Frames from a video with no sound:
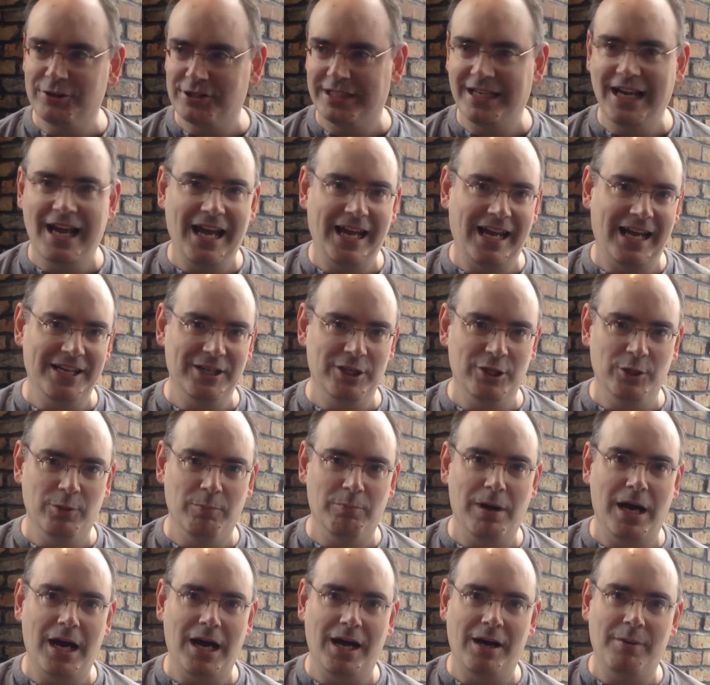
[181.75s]
was a guy I knew,
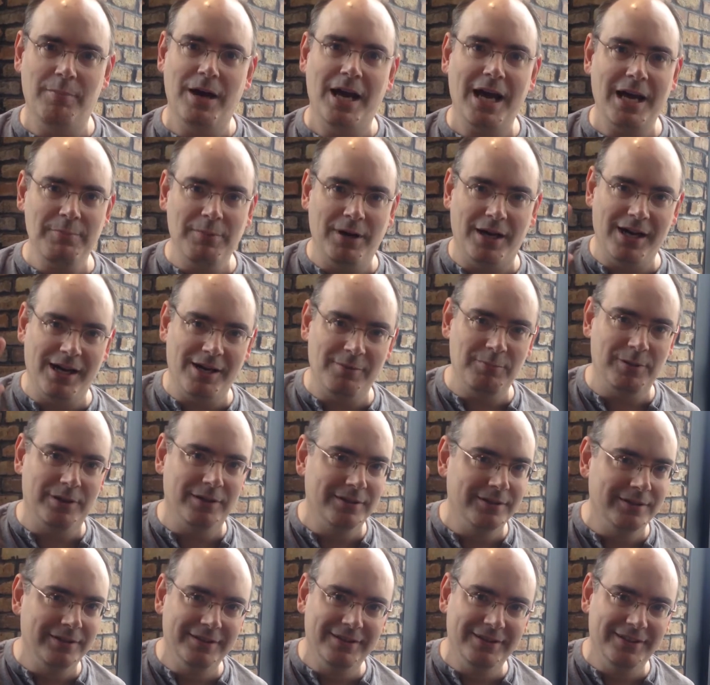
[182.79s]
Bob. Hi,
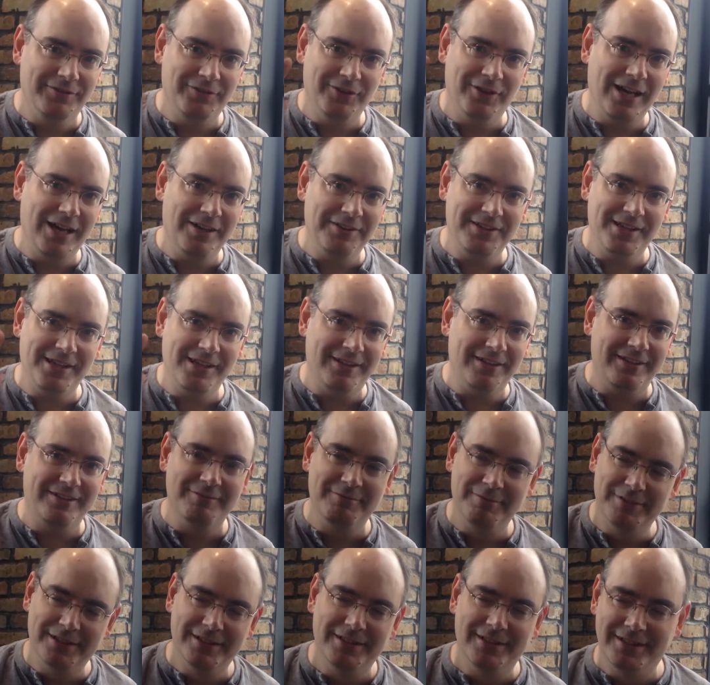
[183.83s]
Bob, if you're out there.
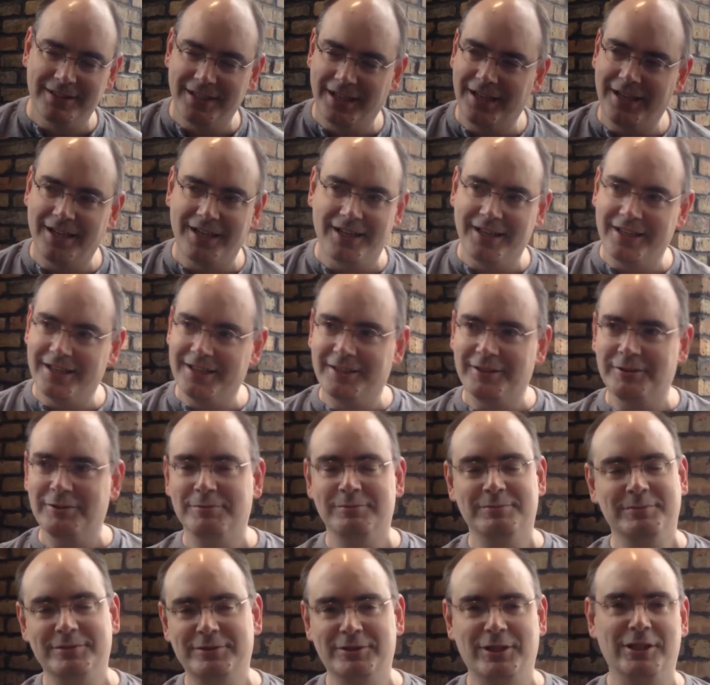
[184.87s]

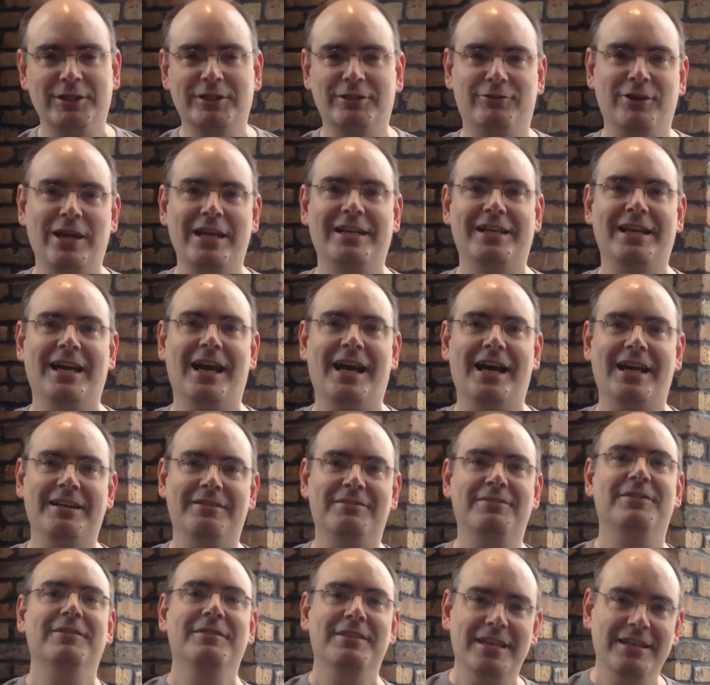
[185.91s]
Great guy.
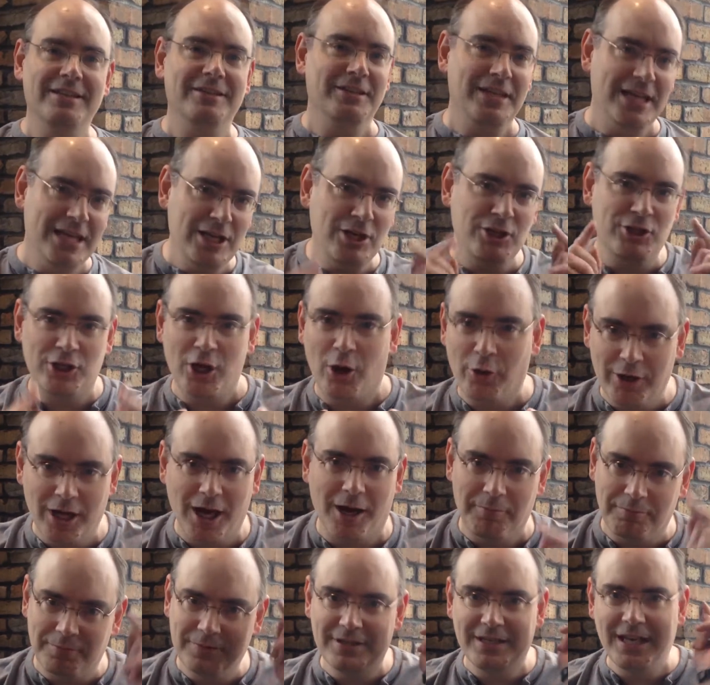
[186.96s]
He showed
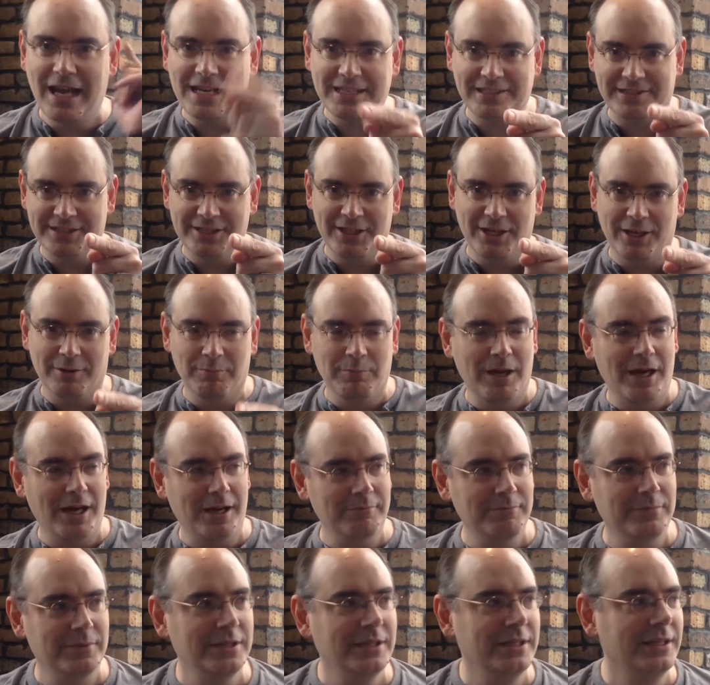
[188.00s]
up. Nicely done,
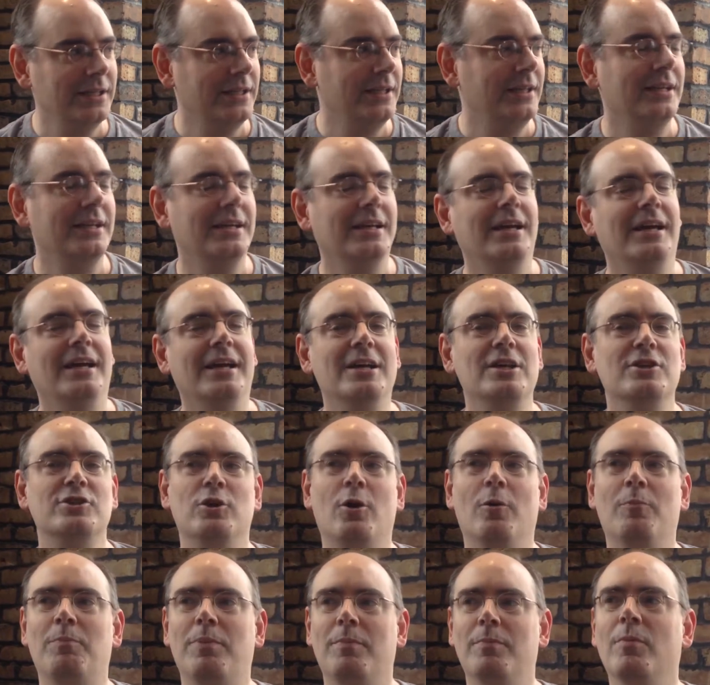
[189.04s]
Bob.
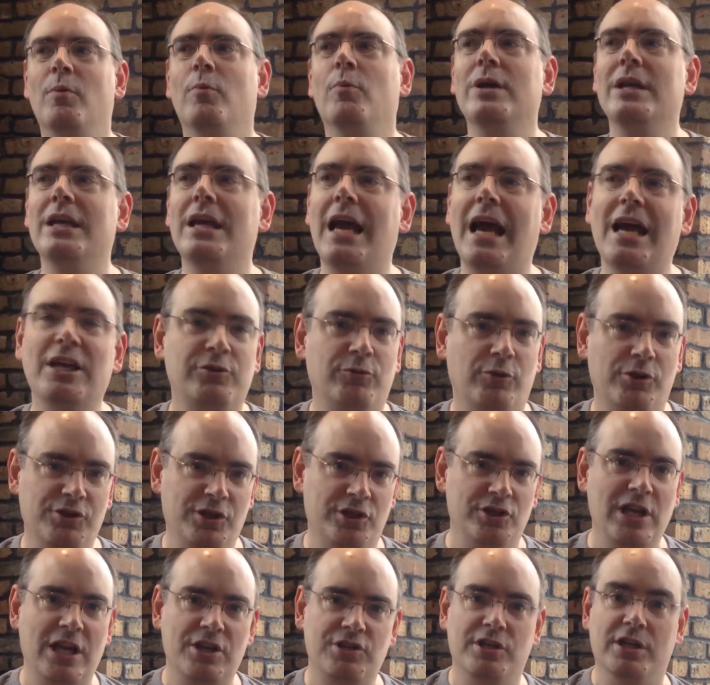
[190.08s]
So we asked for a
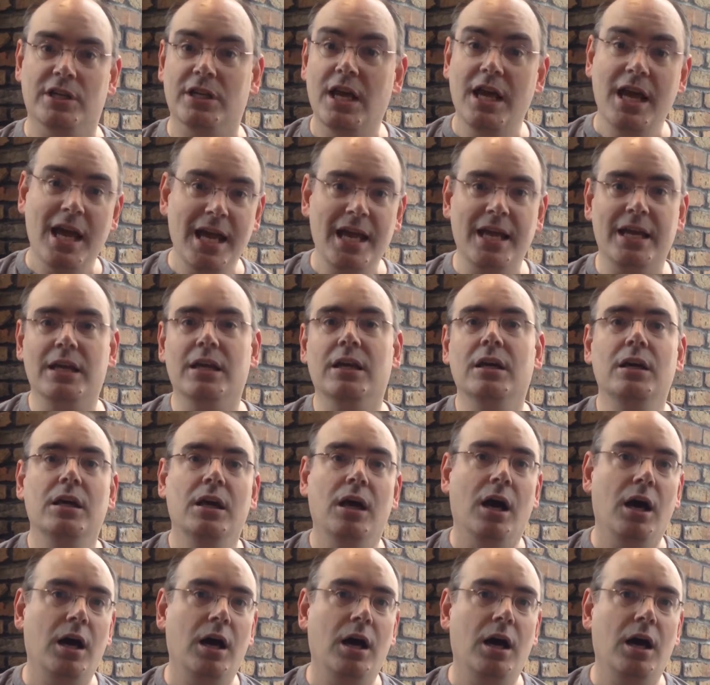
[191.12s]
suggestion. Hey,